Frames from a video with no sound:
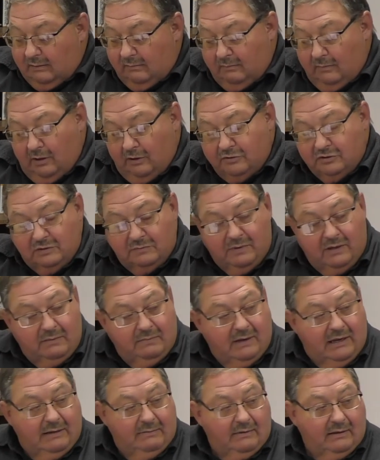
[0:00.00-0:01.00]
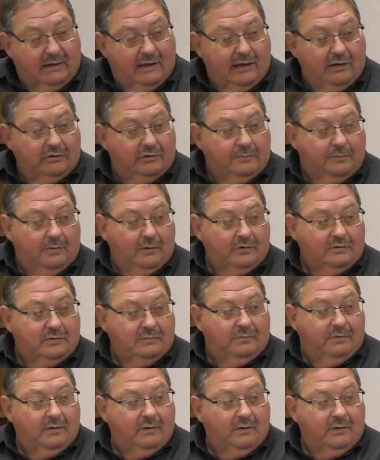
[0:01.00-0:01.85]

Motion's been made by Councilperson